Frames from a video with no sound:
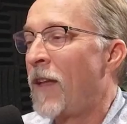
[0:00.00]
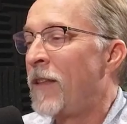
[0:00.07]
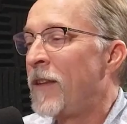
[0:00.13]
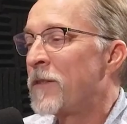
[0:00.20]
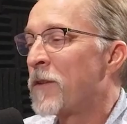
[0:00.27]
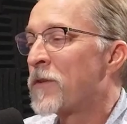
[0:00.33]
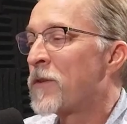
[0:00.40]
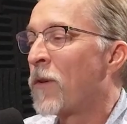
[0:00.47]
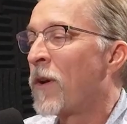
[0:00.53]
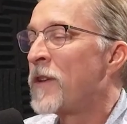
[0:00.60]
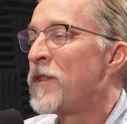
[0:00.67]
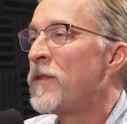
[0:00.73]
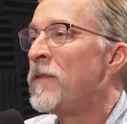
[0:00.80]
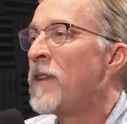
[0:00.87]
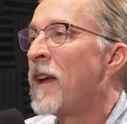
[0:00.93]
and these are
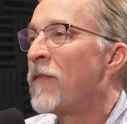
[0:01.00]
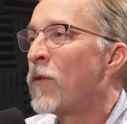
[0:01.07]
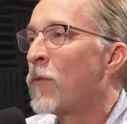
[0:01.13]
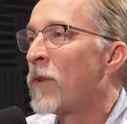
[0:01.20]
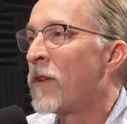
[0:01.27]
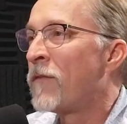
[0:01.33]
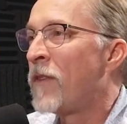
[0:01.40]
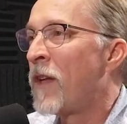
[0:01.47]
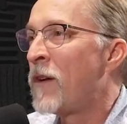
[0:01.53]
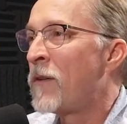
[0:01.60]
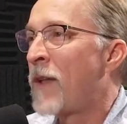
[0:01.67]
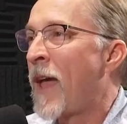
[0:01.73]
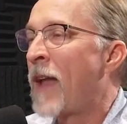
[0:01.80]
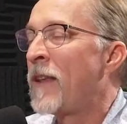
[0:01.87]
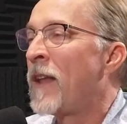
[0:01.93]
stories you never would have
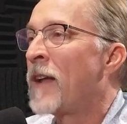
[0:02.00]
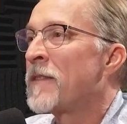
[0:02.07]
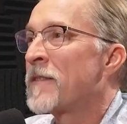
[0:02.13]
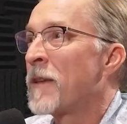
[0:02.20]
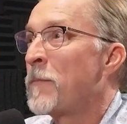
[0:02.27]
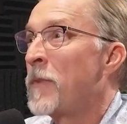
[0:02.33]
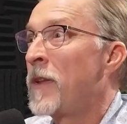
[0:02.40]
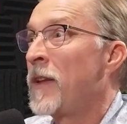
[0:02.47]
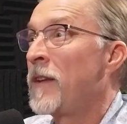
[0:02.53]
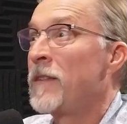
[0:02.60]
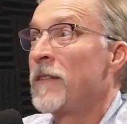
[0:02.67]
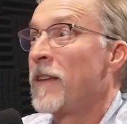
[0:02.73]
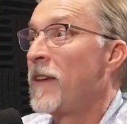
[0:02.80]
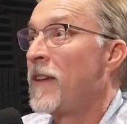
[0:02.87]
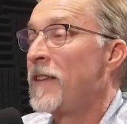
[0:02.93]
known had not somebody
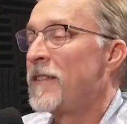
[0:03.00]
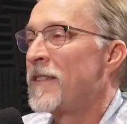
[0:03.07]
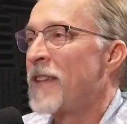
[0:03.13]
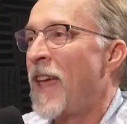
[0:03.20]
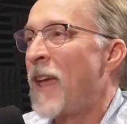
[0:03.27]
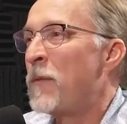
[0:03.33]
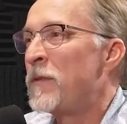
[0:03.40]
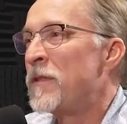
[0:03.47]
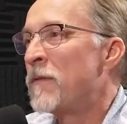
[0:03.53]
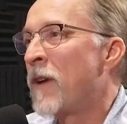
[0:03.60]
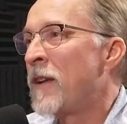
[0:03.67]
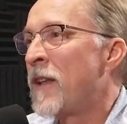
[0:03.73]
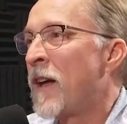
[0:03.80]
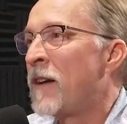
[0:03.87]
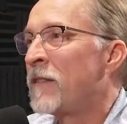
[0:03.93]
just say, hey, would you
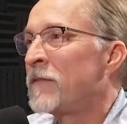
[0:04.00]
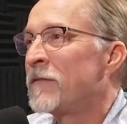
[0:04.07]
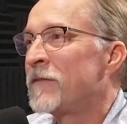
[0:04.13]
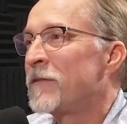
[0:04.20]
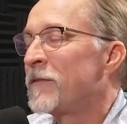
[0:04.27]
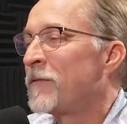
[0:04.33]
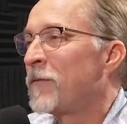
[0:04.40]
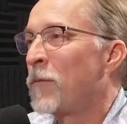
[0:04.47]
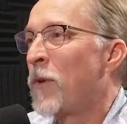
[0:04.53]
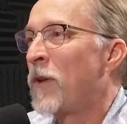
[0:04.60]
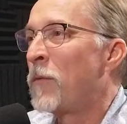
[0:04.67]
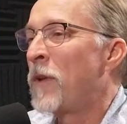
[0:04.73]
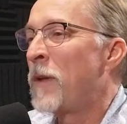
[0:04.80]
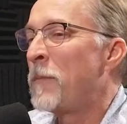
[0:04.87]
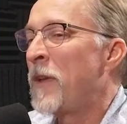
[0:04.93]
write down
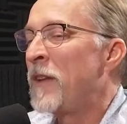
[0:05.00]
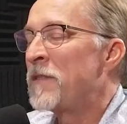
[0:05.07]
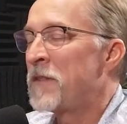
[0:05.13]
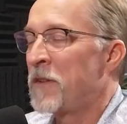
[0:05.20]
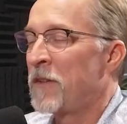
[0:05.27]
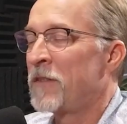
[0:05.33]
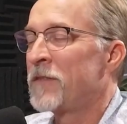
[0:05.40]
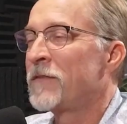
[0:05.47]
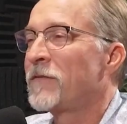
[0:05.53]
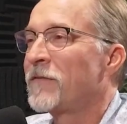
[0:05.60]
what it means to you?